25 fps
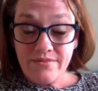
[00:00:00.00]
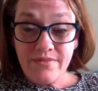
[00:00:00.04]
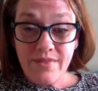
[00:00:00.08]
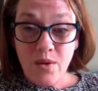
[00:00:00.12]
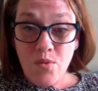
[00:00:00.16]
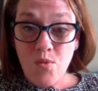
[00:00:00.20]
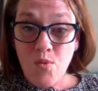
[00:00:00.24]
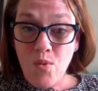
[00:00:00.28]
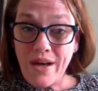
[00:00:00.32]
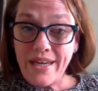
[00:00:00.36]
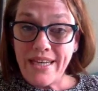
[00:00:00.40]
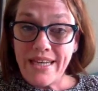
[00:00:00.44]

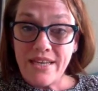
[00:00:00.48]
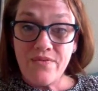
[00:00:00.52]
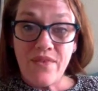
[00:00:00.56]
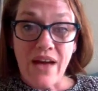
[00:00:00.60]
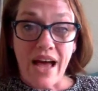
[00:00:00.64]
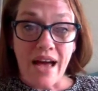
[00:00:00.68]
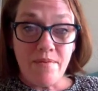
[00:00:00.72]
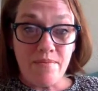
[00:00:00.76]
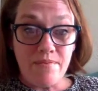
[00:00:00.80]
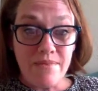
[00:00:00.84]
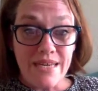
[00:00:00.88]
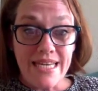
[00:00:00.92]
What if
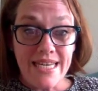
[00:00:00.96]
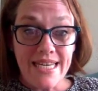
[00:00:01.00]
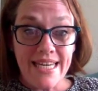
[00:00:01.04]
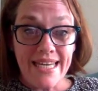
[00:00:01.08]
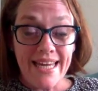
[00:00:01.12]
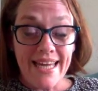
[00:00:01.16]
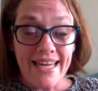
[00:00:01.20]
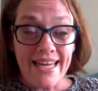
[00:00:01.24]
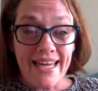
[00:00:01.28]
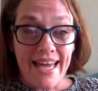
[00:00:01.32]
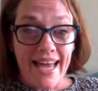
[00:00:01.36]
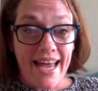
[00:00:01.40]
ami
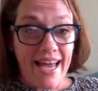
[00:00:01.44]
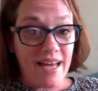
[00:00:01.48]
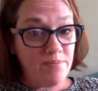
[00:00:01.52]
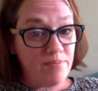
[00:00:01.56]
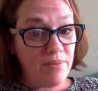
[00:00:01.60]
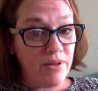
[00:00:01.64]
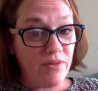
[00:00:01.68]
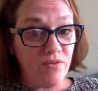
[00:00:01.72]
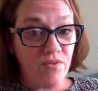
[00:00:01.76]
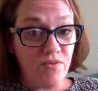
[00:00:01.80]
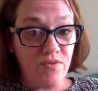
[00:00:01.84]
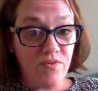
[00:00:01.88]
had
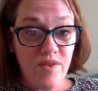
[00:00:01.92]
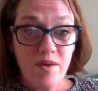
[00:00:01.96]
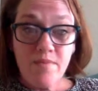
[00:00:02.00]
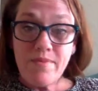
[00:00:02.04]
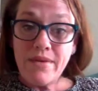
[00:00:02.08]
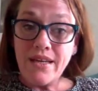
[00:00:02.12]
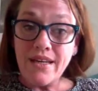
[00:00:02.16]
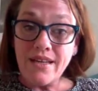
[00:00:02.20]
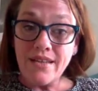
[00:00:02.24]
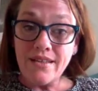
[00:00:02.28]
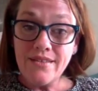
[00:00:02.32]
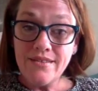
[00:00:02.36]
been
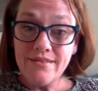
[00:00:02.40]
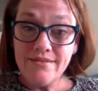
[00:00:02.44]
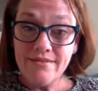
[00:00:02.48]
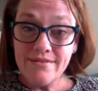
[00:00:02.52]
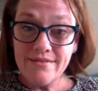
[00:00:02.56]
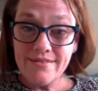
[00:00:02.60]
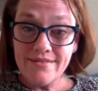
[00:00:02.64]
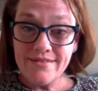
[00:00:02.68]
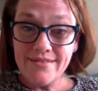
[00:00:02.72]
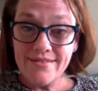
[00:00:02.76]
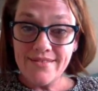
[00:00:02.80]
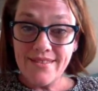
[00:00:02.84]
feminine?
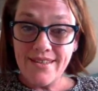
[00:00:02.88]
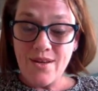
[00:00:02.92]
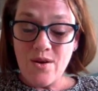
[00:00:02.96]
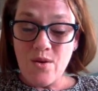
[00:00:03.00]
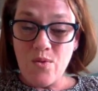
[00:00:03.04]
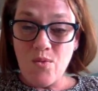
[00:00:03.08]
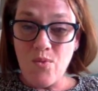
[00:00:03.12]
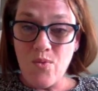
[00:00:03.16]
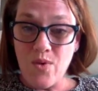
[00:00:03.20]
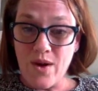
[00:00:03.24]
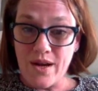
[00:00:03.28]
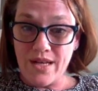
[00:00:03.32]

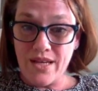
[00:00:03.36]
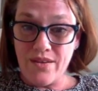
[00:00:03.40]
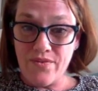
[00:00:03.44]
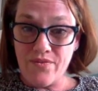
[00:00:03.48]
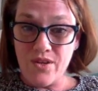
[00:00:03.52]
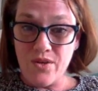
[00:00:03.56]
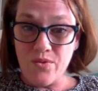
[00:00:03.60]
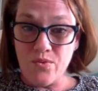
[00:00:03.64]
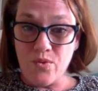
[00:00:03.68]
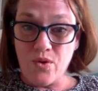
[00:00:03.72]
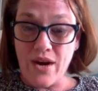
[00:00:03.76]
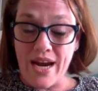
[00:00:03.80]
What if
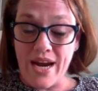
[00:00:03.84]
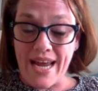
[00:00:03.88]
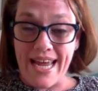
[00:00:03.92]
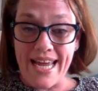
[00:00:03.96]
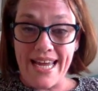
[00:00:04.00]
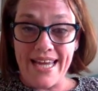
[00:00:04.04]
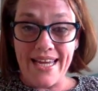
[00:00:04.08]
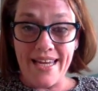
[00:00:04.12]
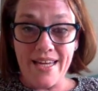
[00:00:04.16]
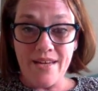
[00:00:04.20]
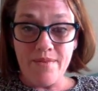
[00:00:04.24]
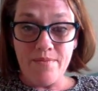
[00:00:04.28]
it were
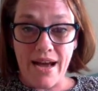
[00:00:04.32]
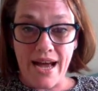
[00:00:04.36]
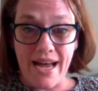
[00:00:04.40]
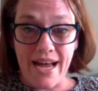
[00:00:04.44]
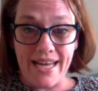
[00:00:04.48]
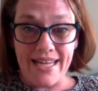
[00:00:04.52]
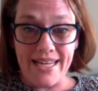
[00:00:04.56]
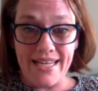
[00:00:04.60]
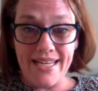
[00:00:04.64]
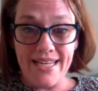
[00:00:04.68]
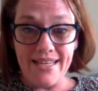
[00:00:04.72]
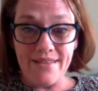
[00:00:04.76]

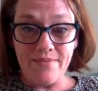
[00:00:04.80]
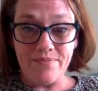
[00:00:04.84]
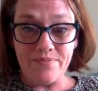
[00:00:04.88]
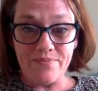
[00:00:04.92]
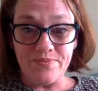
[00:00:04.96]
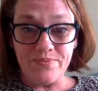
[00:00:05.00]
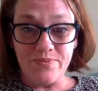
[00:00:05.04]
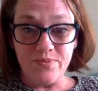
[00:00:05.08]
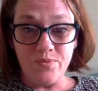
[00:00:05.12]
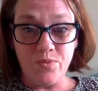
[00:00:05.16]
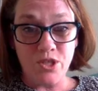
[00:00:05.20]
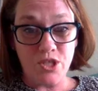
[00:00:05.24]
A-M-I-E?
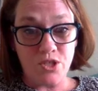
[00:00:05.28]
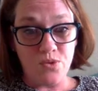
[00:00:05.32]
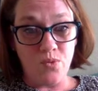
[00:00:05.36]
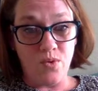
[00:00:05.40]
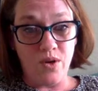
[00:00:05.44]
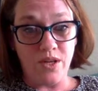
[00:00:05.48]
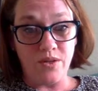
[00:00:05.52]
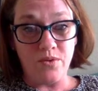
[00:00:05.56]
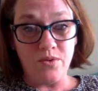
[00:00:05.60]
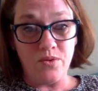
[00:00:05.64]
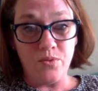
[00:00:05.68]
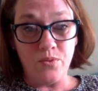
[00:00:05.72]
Which
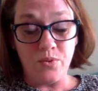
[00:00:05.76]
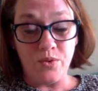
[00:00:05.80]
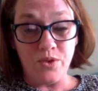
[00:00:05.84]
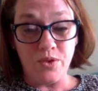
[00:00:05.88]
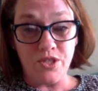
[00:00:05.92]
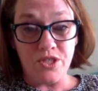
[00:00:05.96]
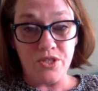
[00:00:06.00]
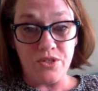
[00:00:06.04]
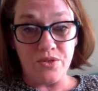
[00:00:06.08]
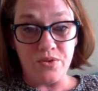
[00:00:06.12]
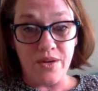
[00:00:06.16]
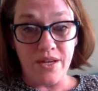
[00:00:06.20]
one
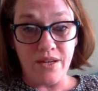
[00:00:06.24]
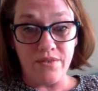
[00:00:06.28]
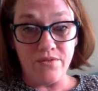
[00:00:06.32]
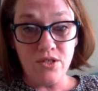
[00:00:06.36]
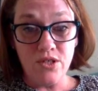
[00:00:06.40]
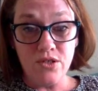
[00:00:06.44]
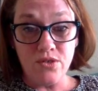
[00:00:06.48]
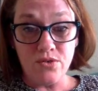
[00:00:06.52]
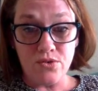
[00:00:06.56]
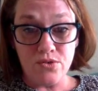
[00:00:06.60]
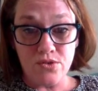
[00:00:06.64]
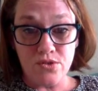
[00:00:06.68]
would you have
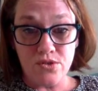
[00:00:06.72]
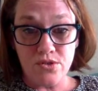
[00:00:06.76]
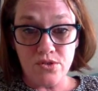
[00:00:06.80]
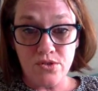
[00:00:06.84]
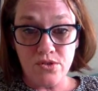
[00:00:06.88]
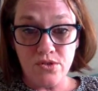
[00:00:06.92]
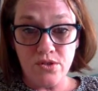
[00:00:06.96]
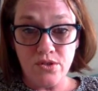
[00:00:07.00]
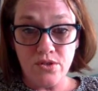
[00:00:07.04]
used?